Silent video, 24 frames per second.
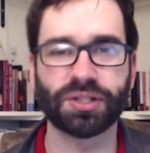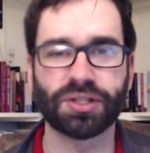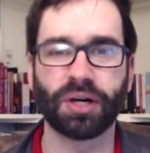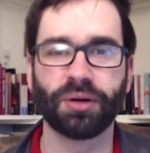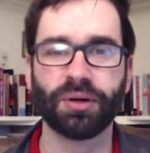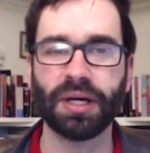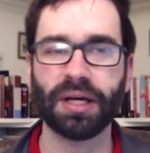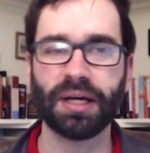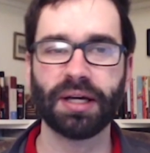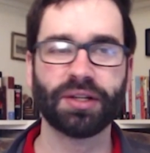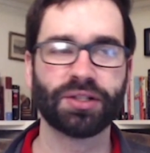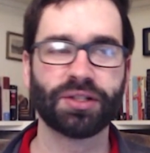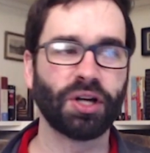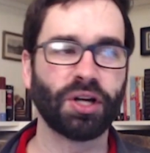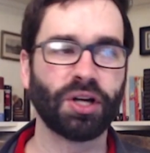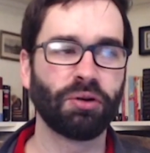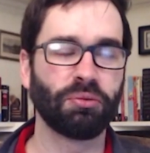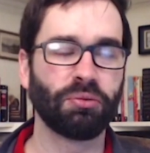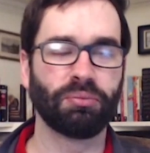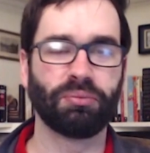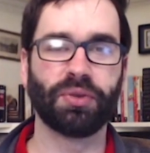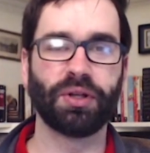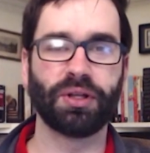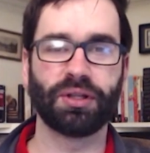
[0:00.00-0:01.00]
So,
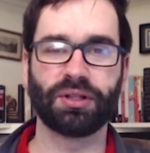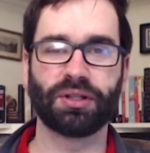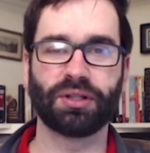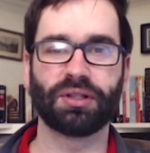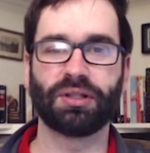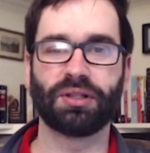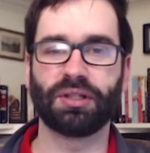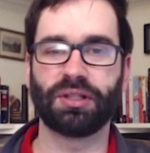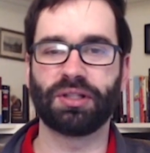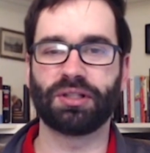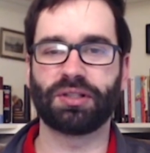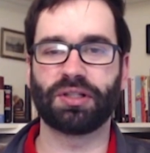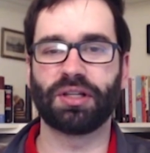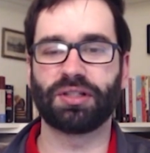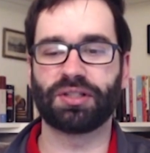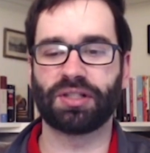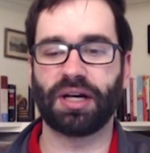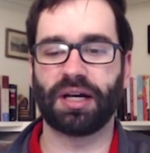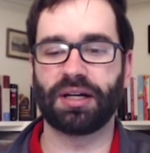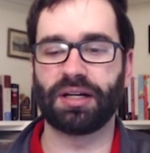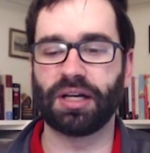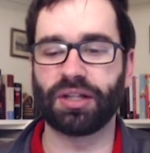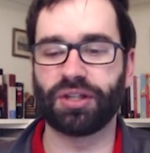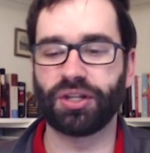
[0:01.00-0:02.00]
so it's
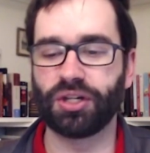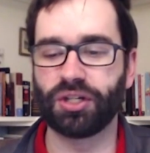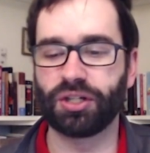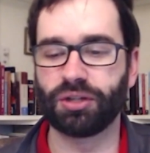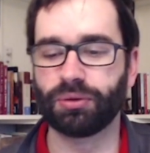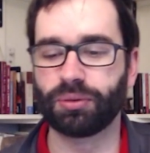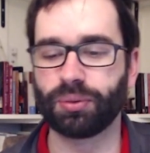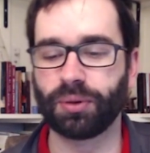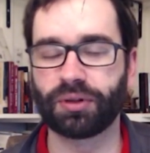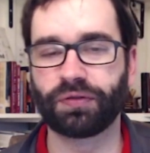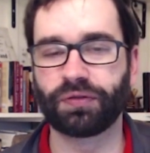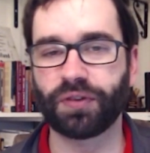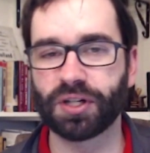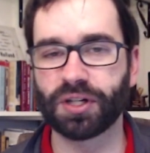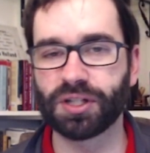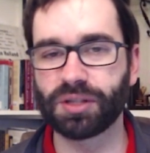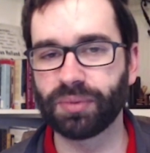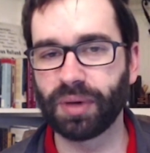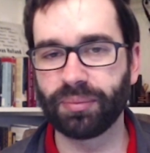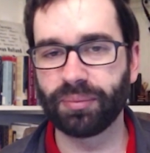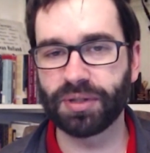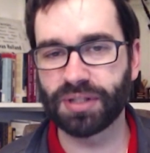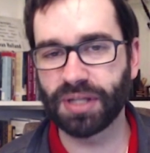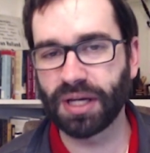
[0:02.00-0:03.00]
got nothing to do with what the First
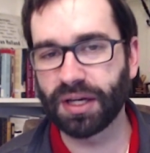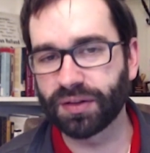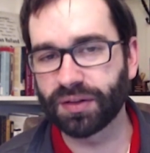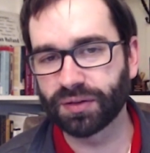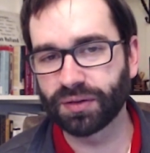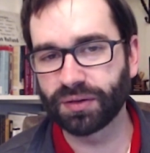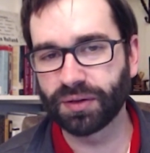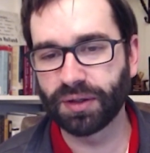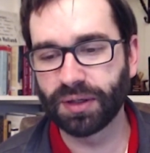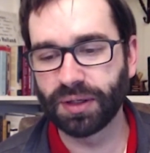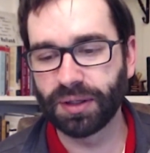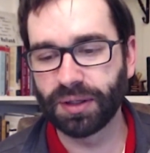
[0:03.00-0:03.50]
Amendment says.